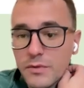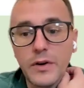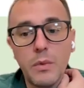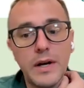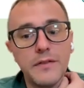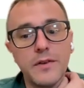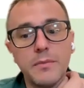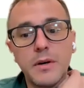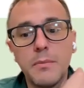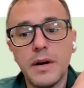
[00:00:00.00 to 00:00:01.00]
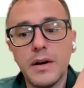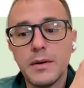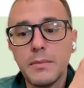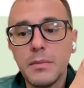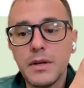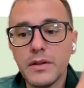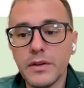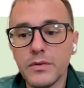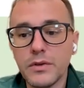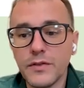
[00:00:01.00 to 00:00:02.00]
moving away from comparing maybe a
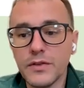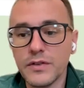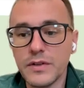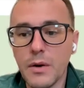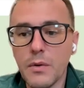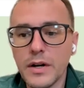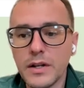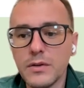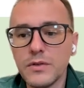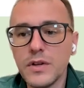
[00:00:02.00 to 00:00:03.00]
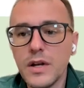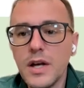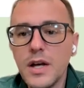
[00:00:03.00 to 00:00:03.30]
literal versus an ironic use,